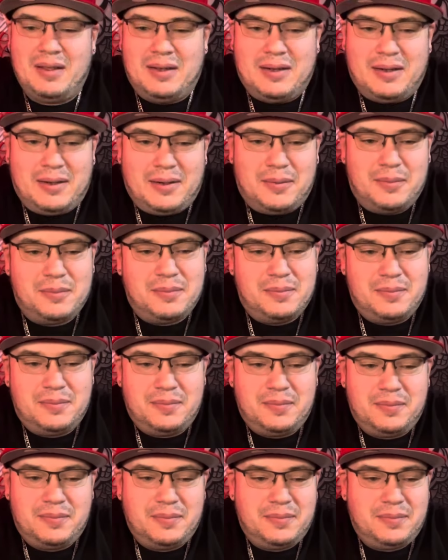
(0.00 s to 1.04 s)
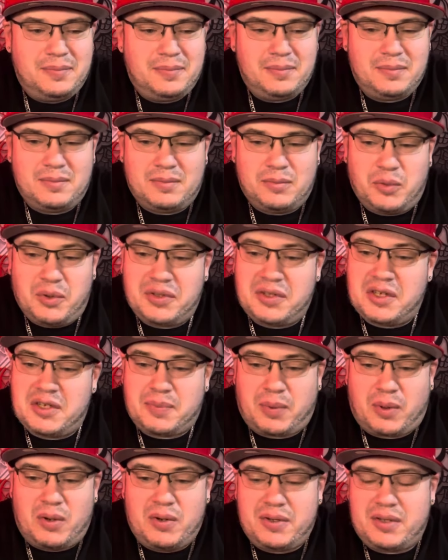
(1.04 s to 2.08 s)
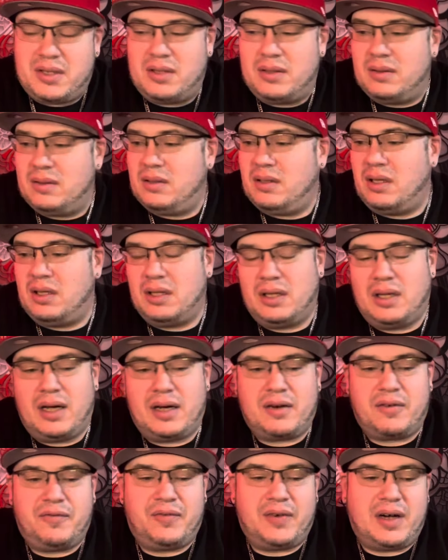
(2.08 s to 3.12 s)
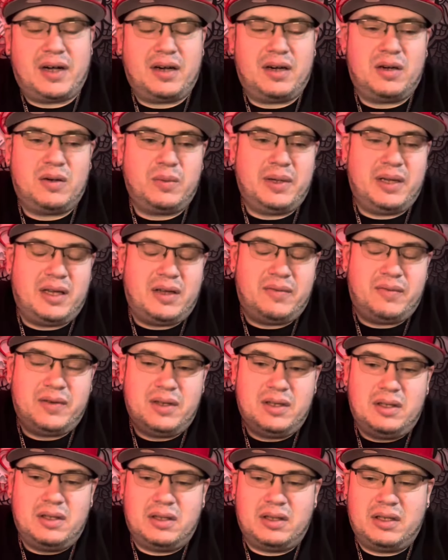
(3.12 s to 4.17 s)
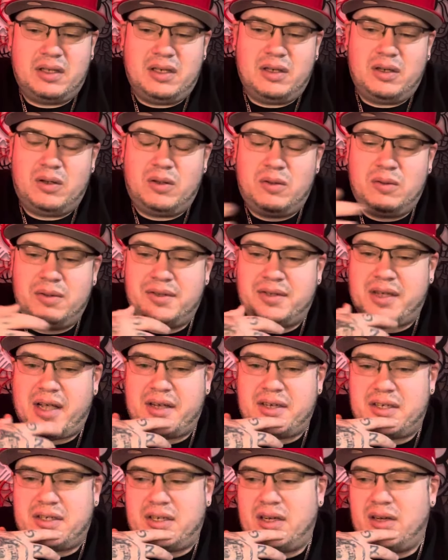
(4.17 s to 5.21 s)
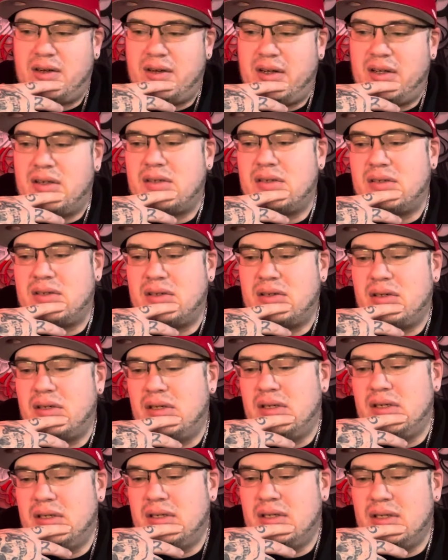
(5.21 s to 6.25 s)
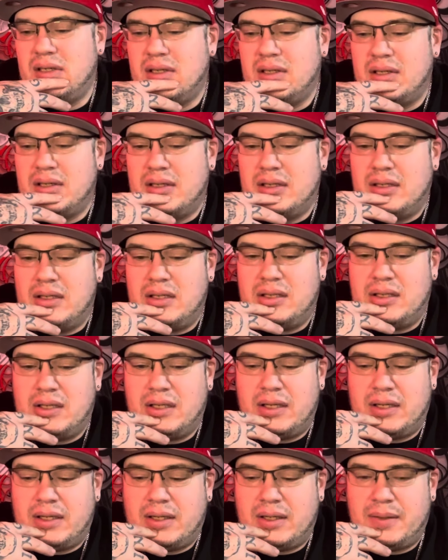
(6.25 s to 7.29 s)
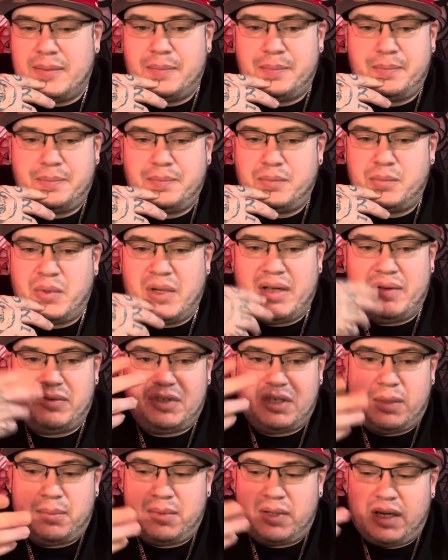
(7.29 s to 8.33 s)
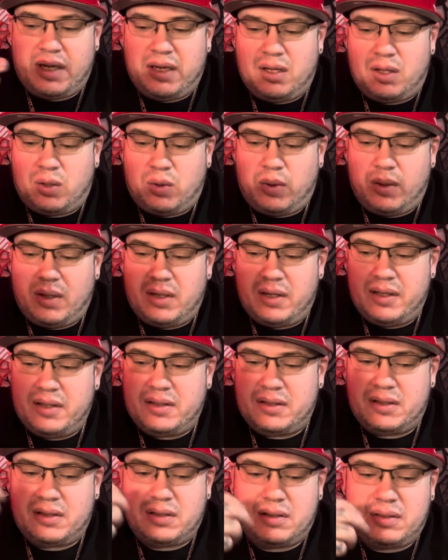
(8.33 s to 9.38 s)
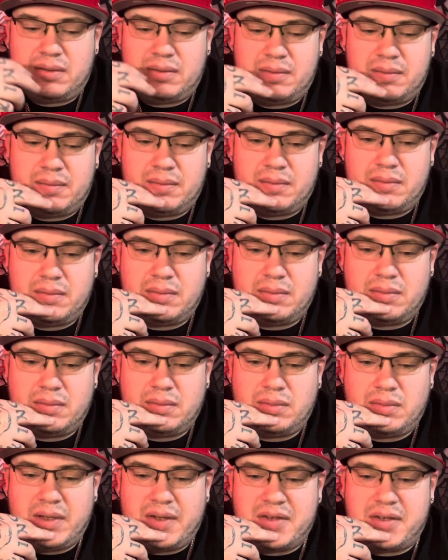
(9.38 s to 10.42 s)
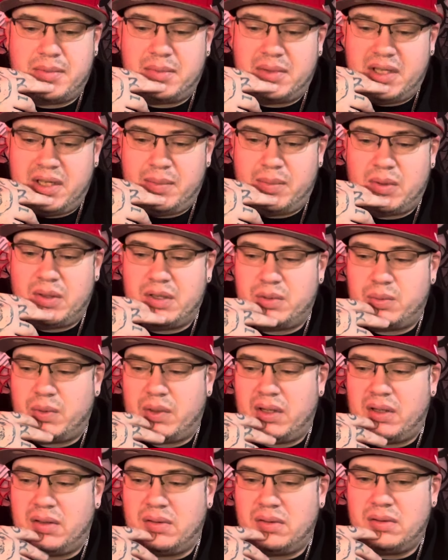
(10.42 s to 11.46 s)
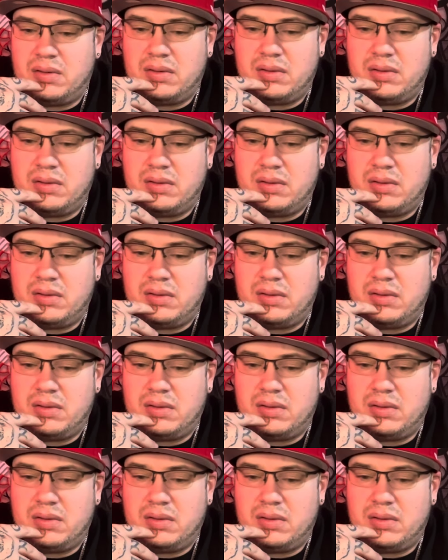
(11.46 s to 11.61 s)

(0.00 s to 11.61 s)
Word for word: um, with this person, a lot of fire. We have Leo, Sagittarius. Um, we have Gemini and Aquarius. We have some Libra as well.